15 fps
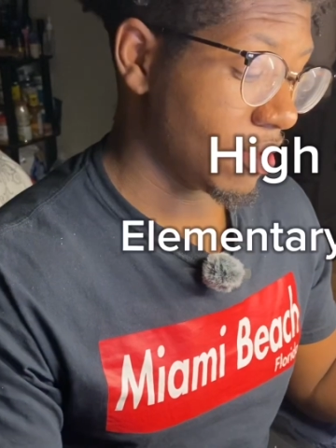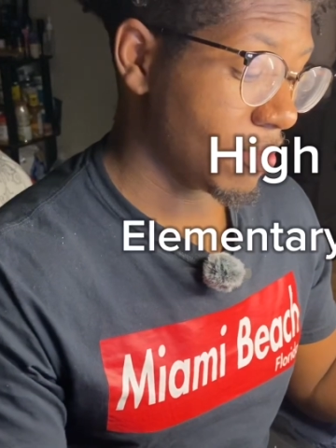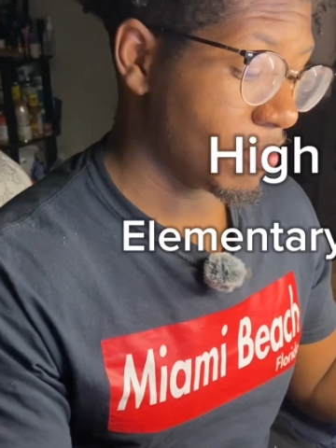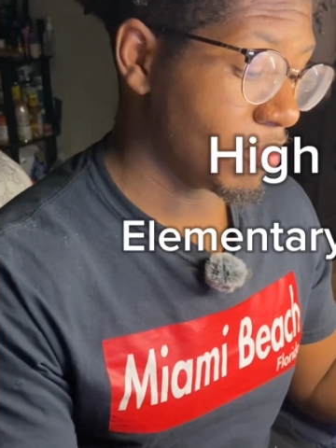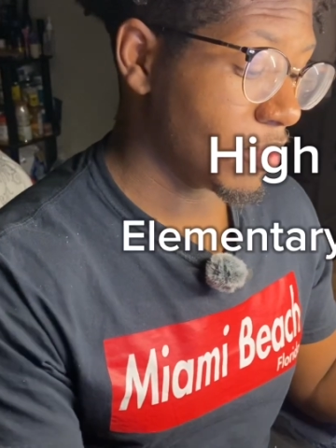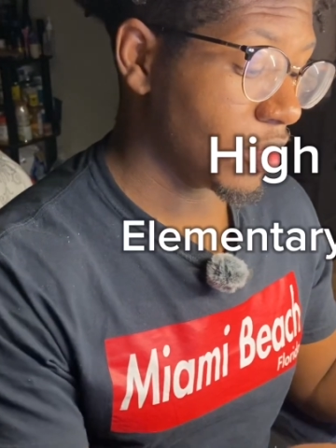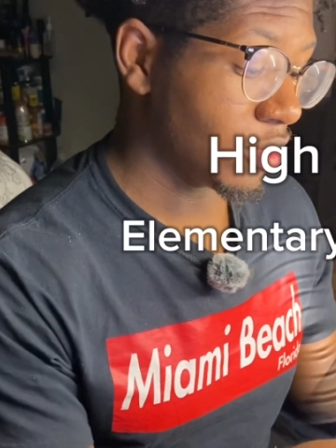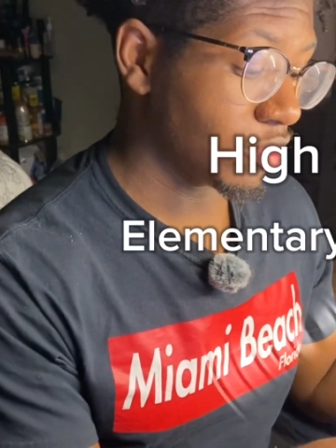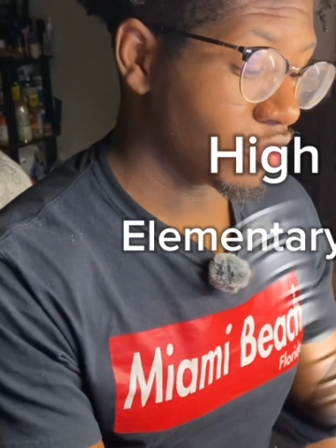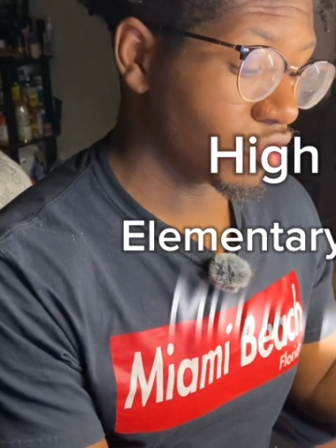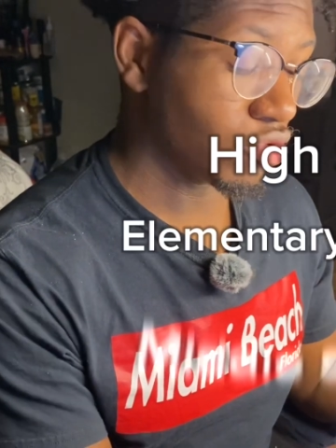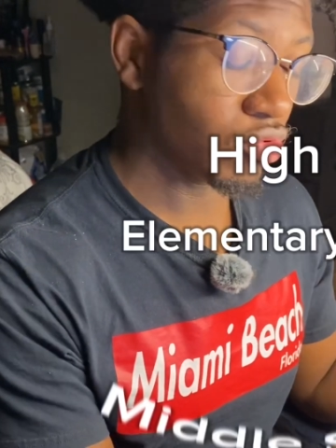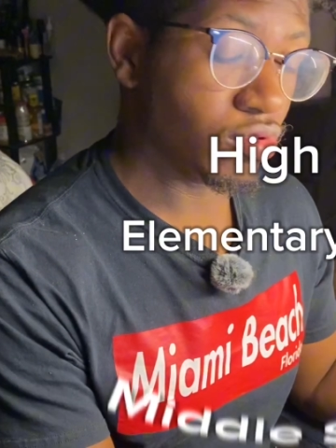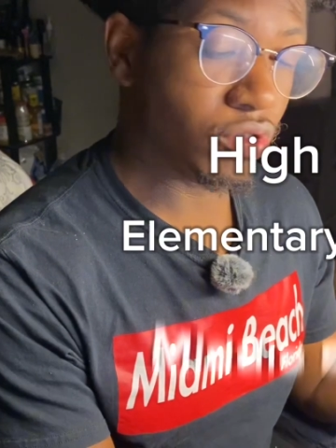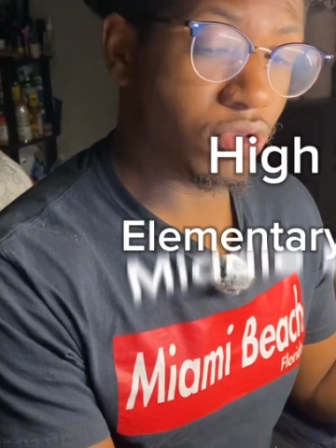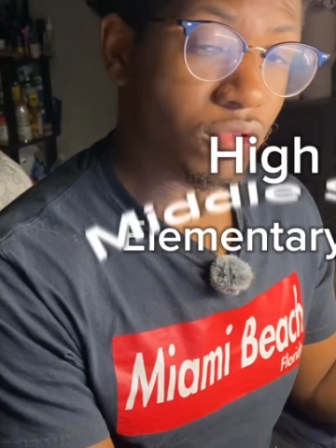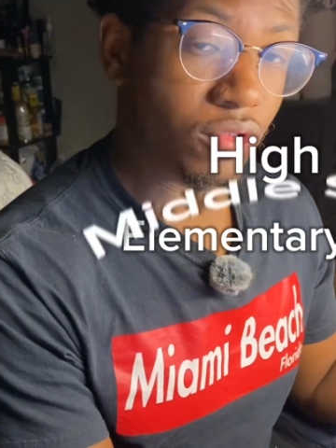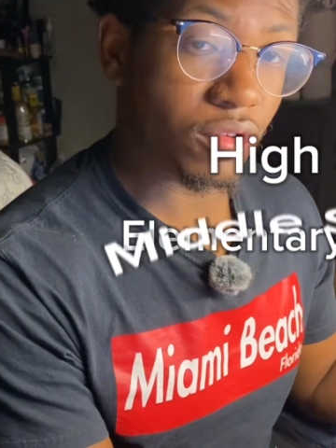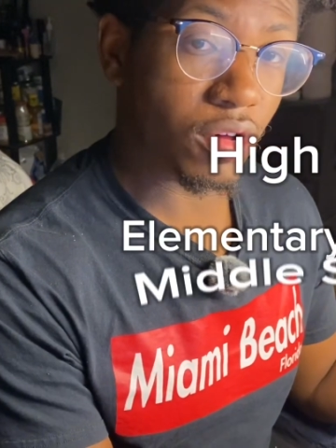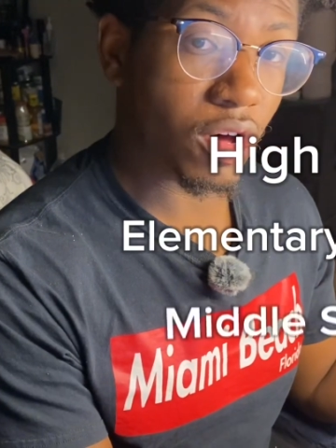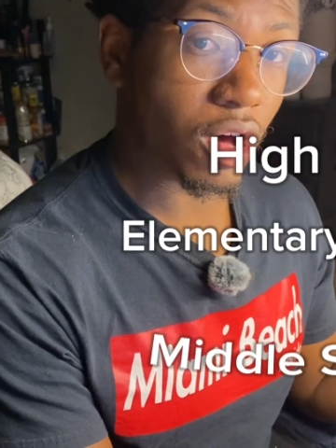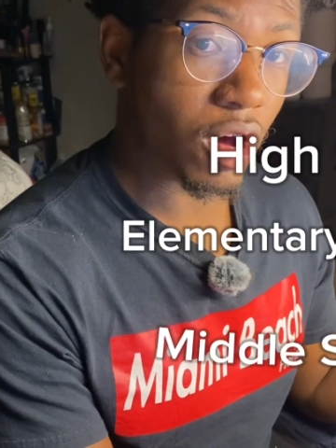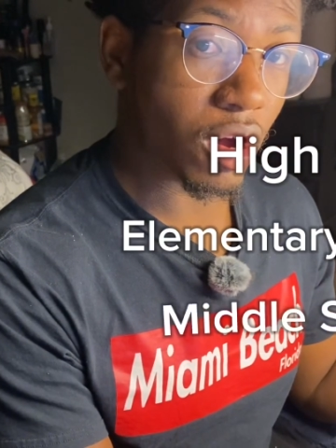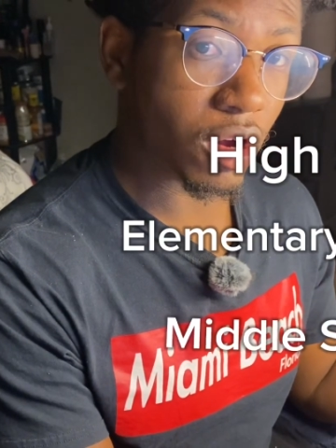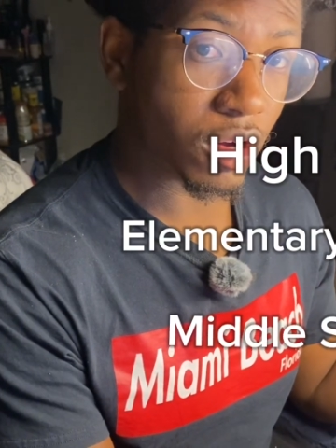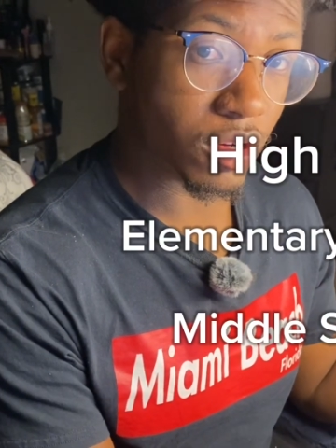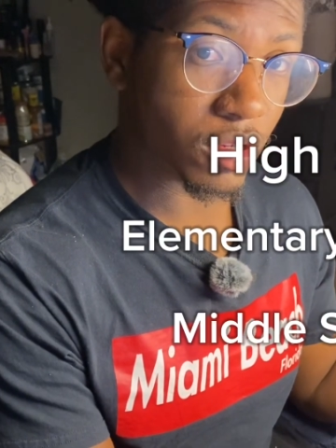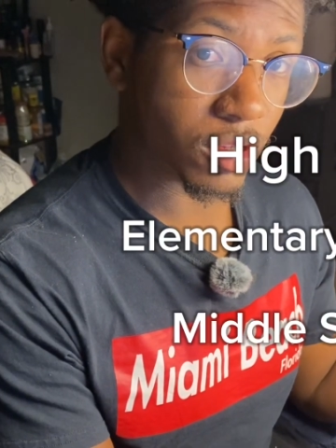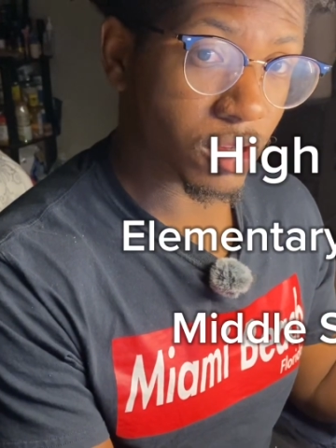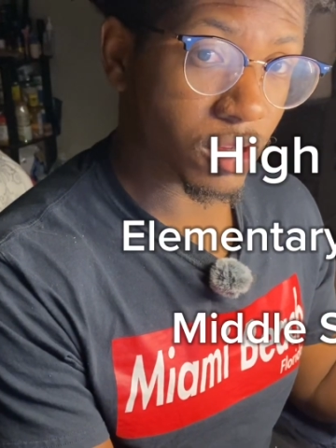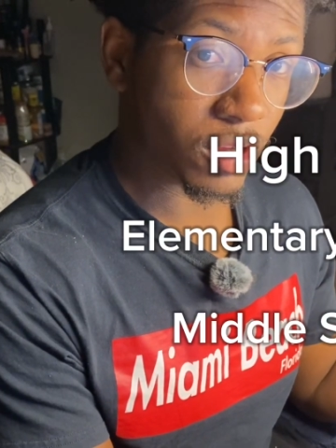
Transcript: middle school hard.